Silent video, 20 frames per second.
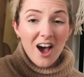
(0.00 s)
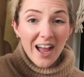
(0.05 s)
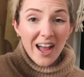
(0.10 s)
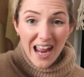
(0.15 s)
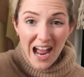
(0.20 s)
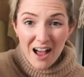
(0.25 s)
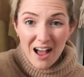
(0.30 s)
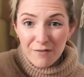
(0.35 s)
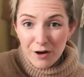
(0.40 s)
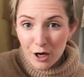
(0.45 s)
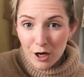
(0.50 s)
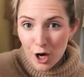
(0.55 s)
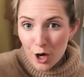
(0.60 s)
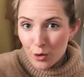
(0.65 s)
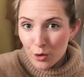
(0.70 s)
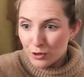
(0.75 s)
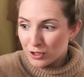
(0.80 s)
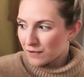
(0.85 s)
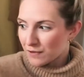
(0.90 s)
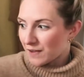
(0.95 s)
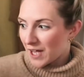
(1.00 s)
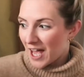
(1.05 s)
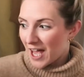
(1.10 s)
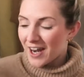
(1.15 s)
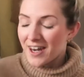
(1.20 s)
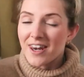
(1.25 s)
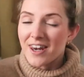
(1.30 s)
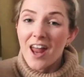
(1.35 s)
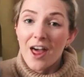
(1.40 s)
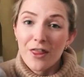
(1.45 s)
I have loads of it.
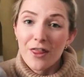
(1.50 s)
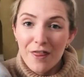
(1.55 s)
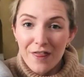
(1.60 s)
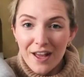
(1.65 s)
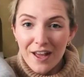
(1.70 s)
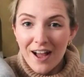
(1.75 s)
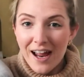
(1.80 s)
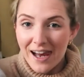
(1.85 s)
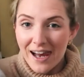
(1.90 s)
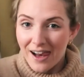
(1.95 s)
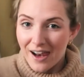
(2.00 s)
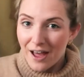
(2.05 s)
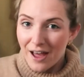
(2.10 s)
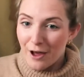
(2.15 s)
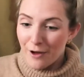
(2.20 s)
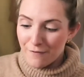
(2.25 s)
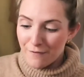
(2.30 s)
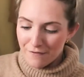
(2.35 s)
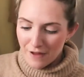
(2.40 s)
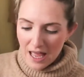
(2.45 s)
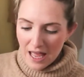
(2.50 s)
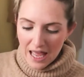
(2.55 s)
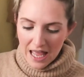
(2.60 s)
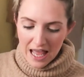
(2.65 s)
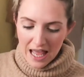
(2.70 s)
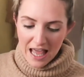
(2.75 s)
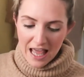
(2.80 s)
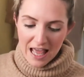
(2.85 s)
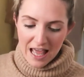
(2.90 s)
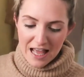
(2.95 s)
Another thing I love
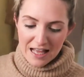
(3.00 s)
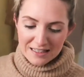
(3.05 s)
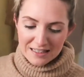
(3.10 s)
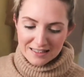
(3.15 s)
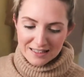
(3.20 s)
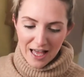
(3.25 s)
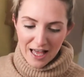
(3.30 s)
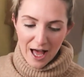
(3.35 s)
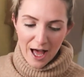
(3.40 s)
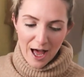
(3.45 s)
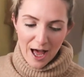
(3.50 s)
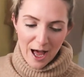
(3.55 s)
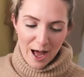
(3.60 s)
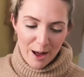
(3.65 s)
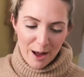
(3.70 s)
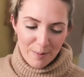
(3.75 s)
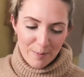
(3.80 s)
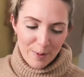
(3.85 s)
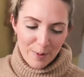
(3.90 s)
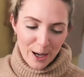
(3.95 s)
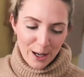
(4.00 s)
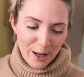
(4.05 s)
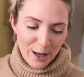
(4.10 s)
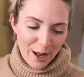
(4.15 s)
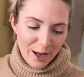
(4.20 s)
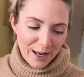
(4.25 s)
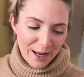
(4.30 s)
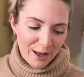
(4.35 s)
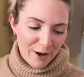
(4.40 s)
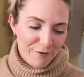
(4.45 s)
is
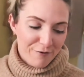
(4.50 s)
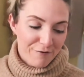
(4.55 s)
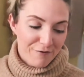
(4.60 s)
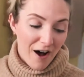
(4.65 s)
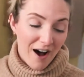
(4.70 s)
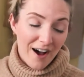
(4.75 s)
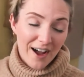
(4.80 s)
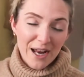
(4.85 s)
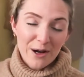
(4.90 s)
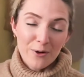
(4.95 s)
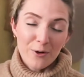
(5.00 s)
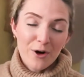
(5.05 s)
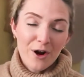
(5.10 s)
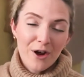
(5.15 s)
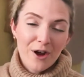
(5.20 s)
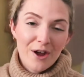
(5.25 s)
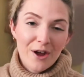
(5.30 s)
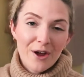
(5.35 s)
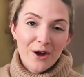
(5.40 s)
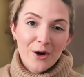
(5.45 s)
like fine